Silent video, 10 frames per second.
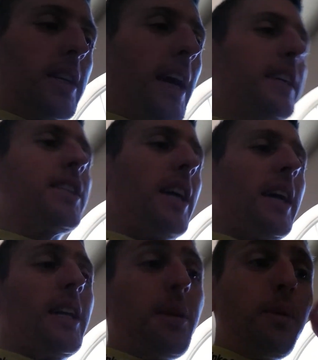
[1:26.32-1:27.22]
catch
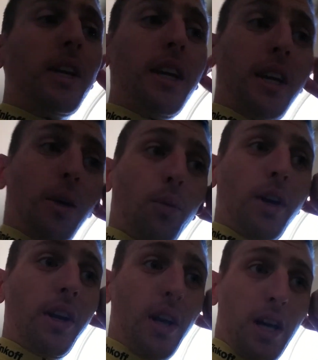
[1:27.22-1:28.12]
that in the beginning
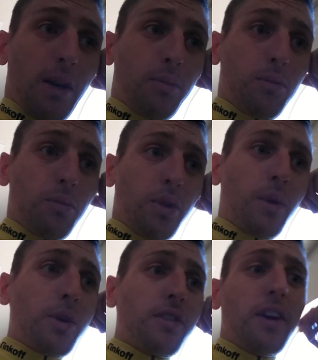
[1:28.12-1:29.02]
when they
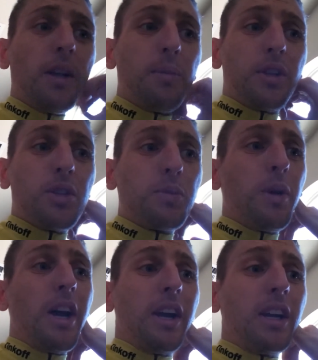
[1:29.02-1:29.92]
were developing this
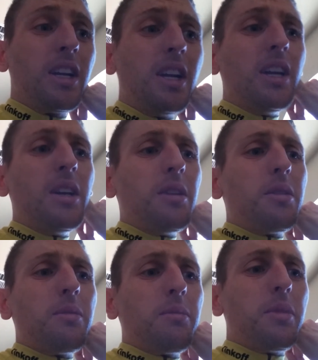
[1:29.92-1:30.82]
bike.
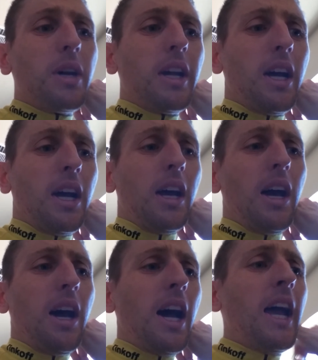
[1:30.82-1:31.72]

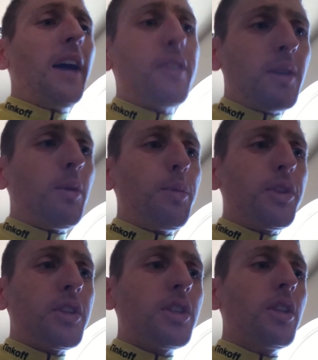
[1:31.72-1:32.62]
But I have come up
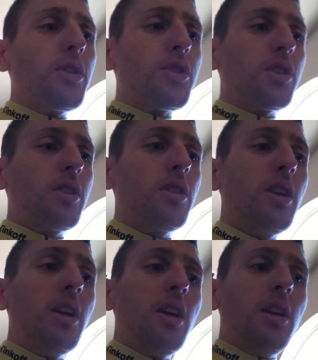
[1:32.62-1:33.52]
with a solution.